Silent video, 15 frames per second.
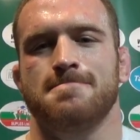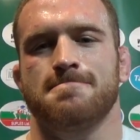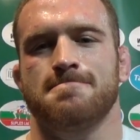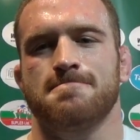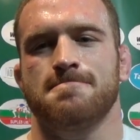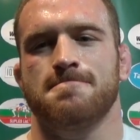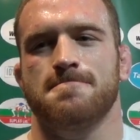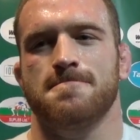
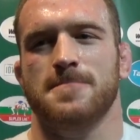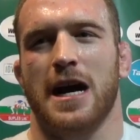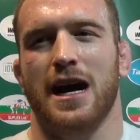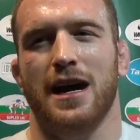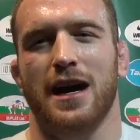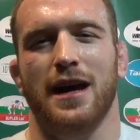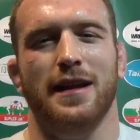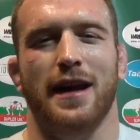
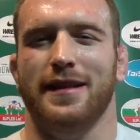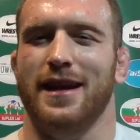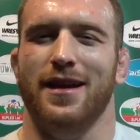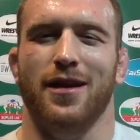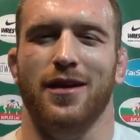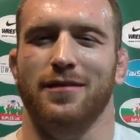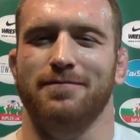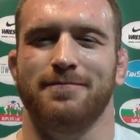Oh, not that
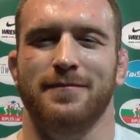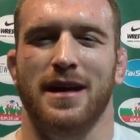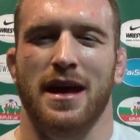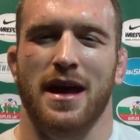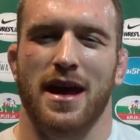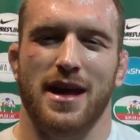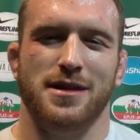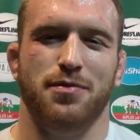hard.
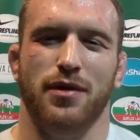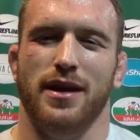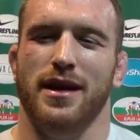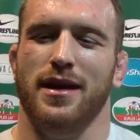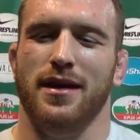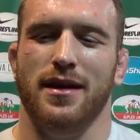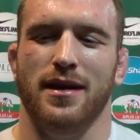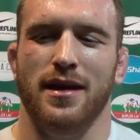It's
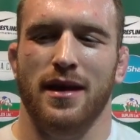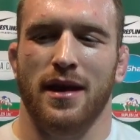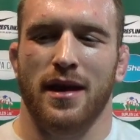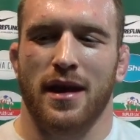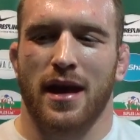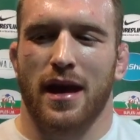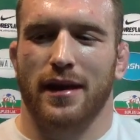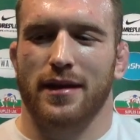pretty,
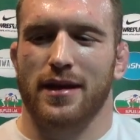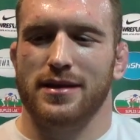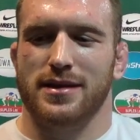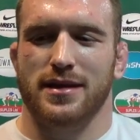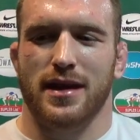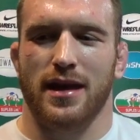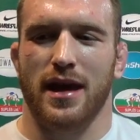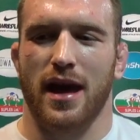
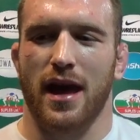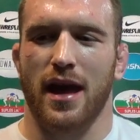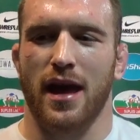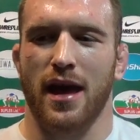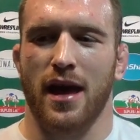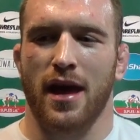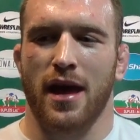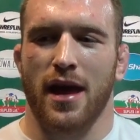because
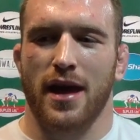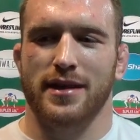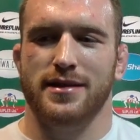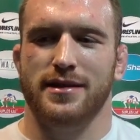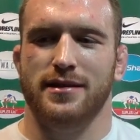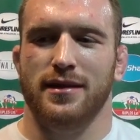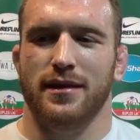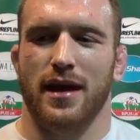
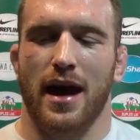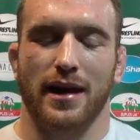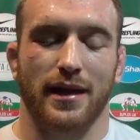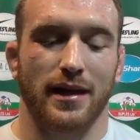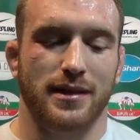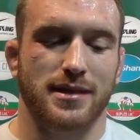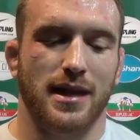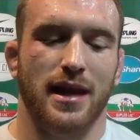I get
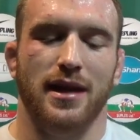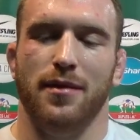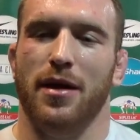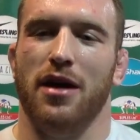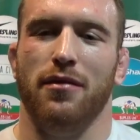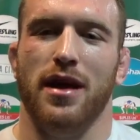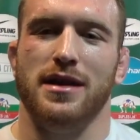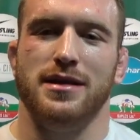excited
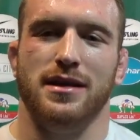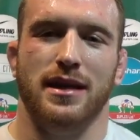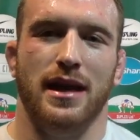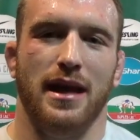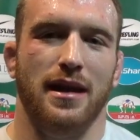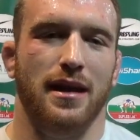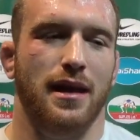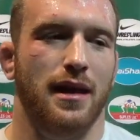about wrestling,
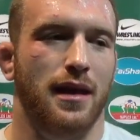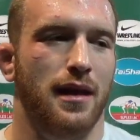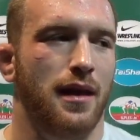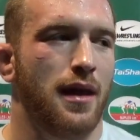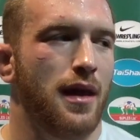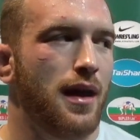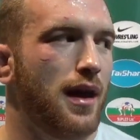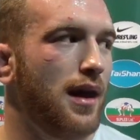and
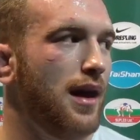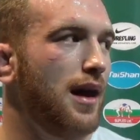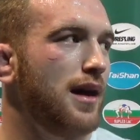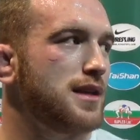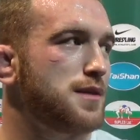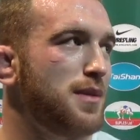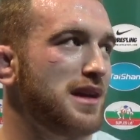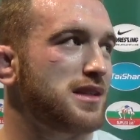
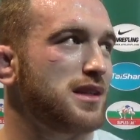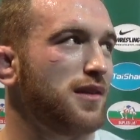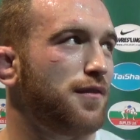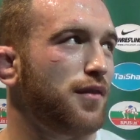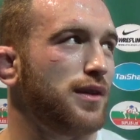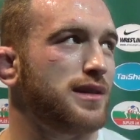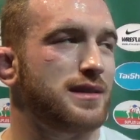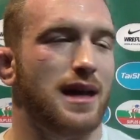especially
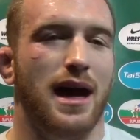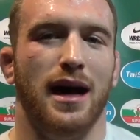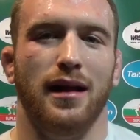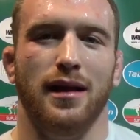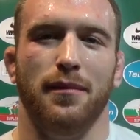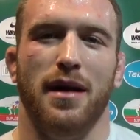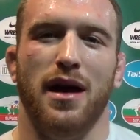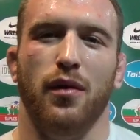freestyle
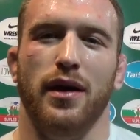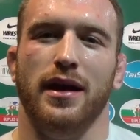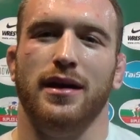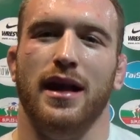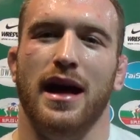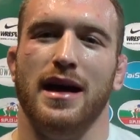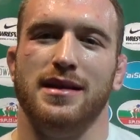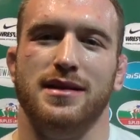in my weight
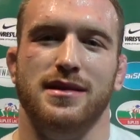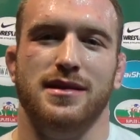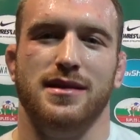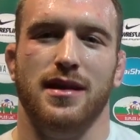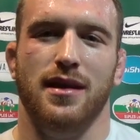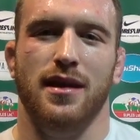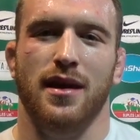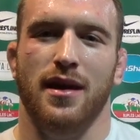class, it's
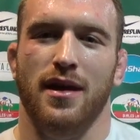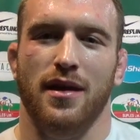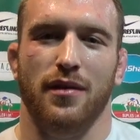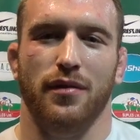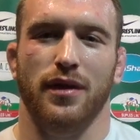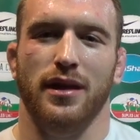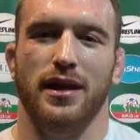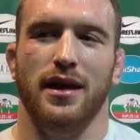
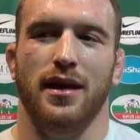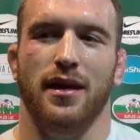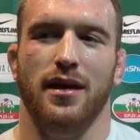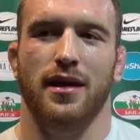really,